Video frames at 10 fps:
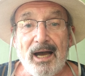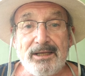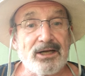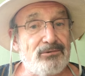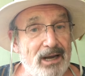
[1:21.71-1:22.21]

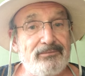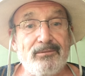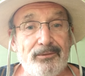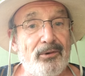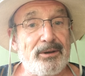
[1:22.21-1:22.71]
And you're
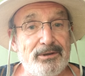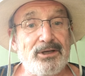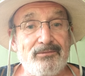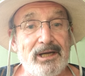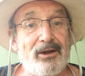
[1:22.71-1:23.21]
grateful for it when
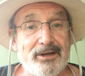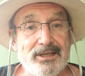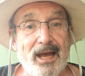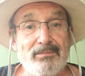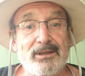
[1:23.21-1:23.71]
you
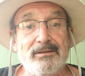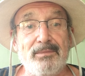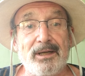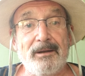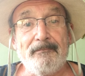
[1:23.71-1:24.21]
realise that, believe me.